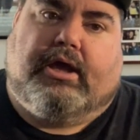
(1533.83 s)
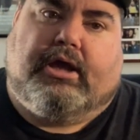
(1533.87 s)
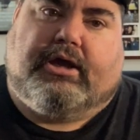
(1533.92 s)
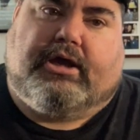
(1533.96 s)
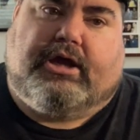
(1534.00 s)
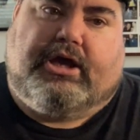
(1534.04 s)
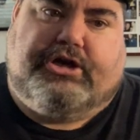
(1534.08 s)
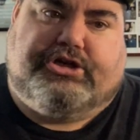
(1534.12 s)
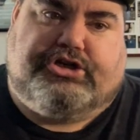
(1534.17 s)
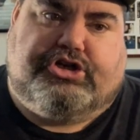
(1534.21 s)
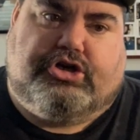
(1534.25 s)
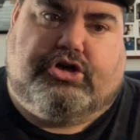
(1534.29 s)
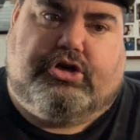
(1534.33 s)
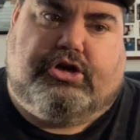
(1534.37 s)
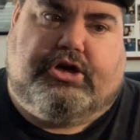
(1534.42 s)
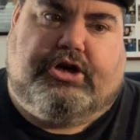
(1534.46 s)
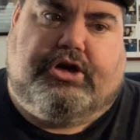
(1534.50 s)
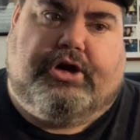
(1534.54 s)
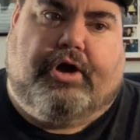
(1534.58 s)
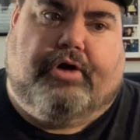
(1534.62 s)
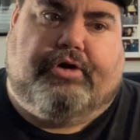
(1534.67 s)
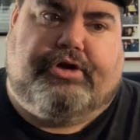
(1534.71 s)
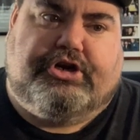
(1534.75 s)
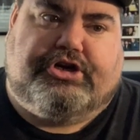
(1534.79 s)
because
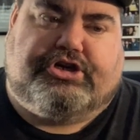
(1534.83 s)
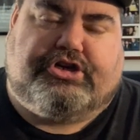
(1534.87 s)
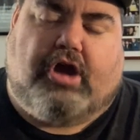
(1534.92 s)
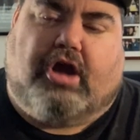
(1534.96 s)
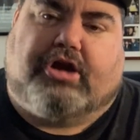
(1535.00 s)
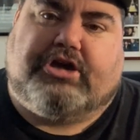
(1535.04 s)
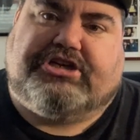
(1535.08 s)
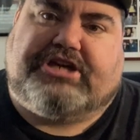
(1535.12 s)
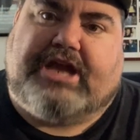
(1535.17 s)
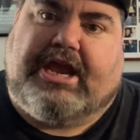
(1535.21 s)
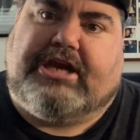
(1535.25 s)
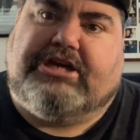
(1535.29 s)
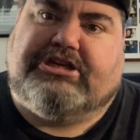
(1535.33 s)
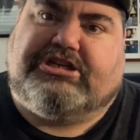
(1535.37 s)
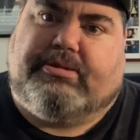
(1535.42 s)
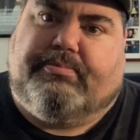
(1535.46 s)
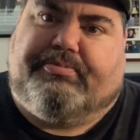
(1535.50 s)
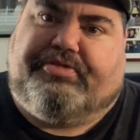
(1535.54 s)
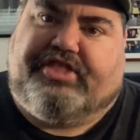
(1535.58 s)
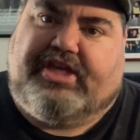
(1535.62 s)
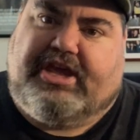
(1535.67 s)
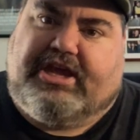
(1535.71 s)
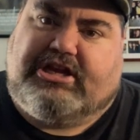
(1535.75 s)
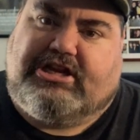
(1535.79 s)
you start saying some
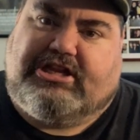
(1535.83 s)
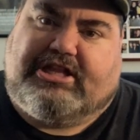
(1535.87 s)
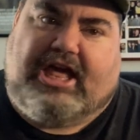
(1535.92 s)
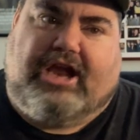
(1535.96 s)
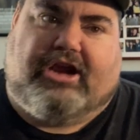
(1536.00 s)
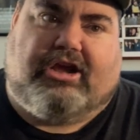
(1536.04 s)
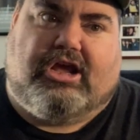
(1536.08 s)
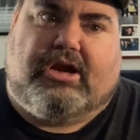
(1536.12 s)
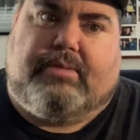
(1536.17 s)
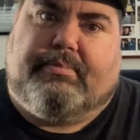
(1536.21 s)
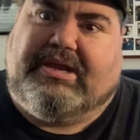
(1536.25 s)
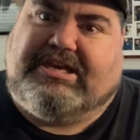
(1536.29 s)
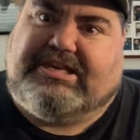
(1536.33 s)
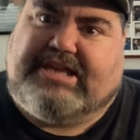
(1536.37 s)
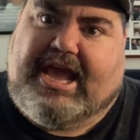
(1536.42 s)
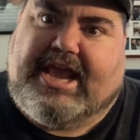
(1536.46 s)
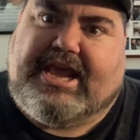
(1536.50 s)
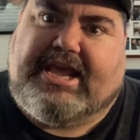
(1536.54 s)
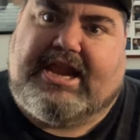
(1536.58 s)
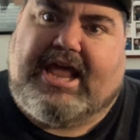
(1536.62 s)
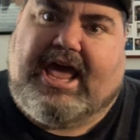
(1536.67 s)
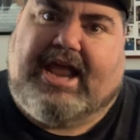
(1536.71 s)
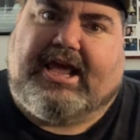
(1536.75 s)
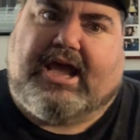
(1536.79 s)
things that are going to be
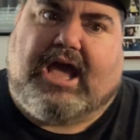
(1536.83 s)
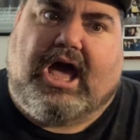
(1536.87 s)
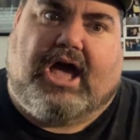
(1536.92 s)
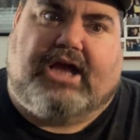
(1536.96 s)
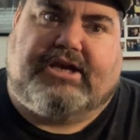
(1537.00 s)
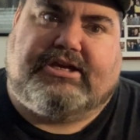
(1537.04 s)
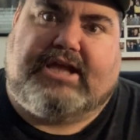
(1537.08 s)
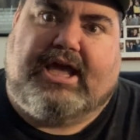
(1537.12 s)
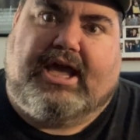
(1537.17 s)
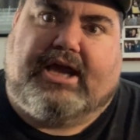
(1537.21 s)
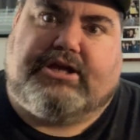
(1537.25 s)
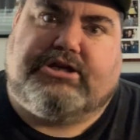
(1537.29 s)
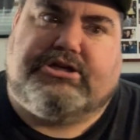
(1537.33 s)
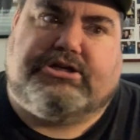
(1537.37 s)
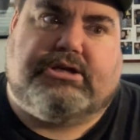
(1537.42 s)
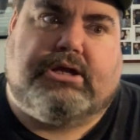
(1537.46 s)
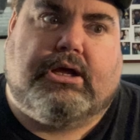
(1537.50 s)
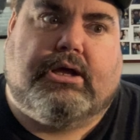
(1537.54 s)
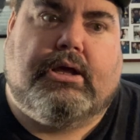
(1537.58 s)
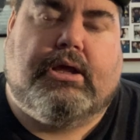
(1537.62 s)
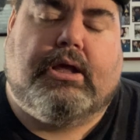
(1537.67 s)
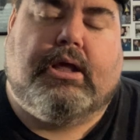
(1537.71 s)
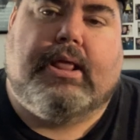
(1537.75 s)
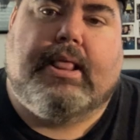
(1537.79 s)
taken out of context,
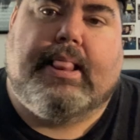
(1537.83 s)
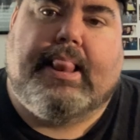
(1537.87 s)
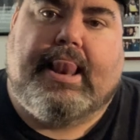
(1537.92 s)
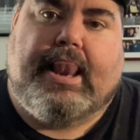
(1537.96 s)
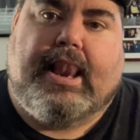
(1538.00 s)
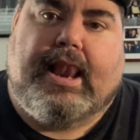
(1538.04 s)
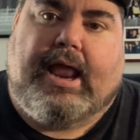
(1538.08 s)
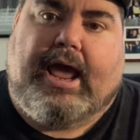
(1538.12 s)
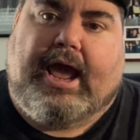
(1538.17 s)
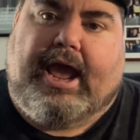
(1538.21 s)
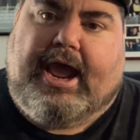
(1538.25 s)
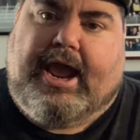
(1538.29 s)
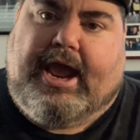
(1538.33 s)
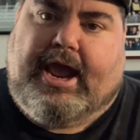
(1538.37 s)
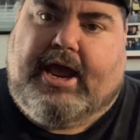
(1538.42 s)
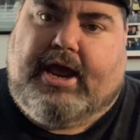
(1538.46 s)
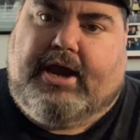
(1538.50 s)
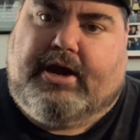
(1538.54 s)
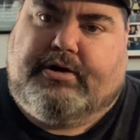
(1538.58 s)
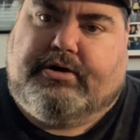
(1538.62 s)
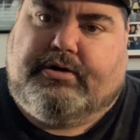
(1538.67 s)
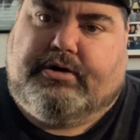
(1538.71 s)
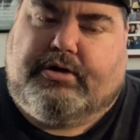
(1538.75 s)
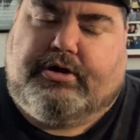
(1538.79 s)

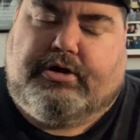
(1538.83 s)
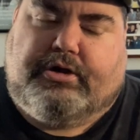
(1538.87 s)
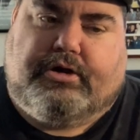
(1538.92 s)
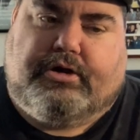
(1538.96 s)
and